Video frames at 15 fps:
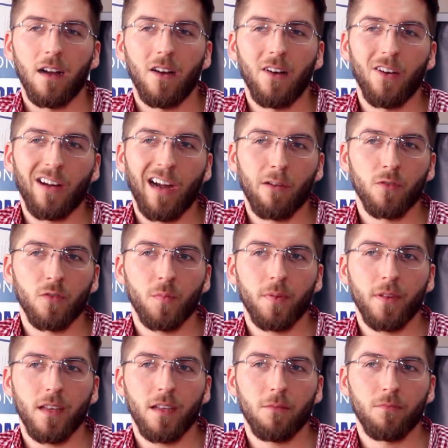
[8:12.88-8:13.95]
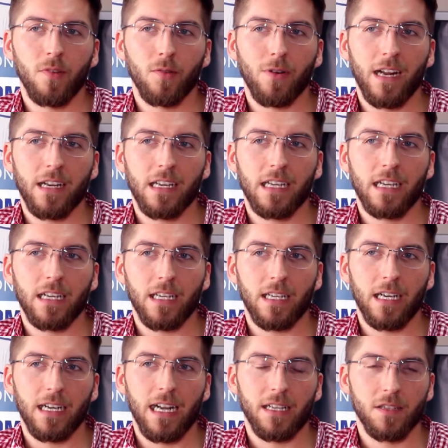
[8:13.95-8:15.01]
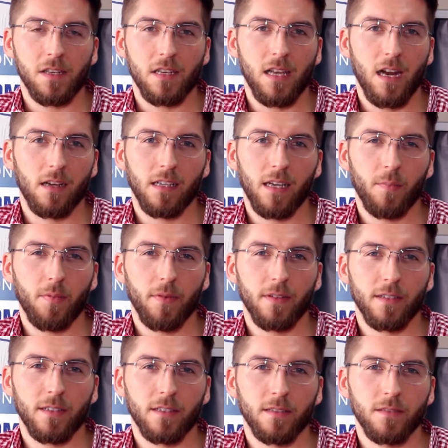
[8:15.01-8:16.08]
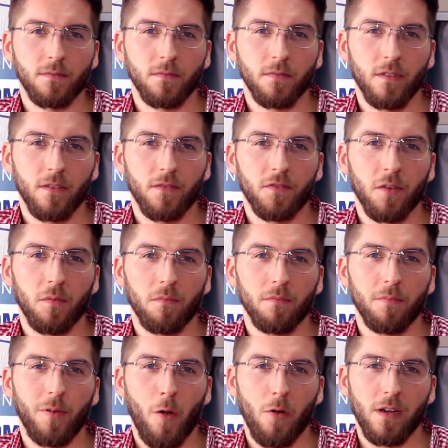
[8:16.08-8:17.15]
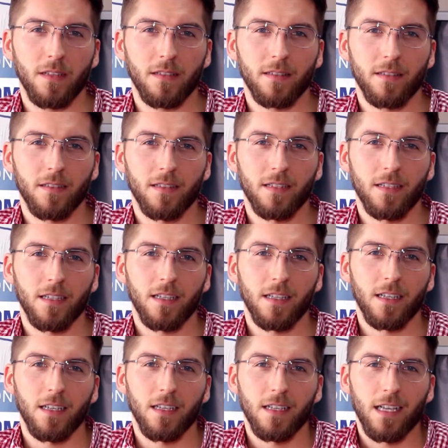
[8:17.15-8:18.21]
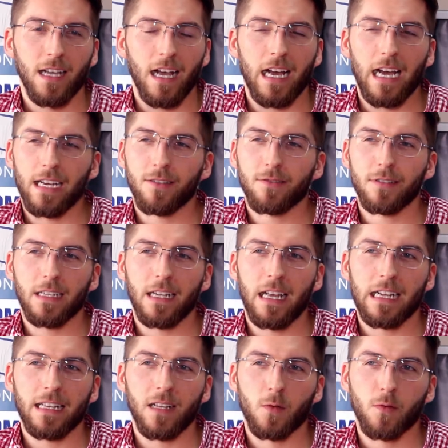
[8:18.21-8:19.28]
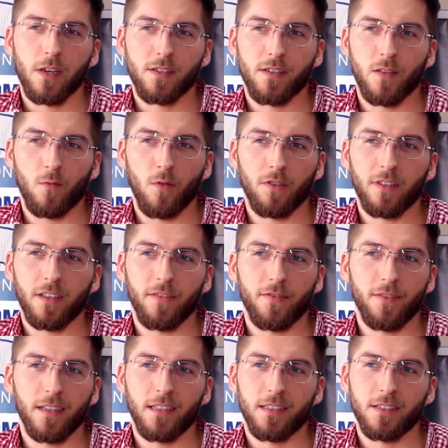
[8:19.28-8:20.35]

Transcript: or I would be running another startup from Poland. I don't really like that question, what if.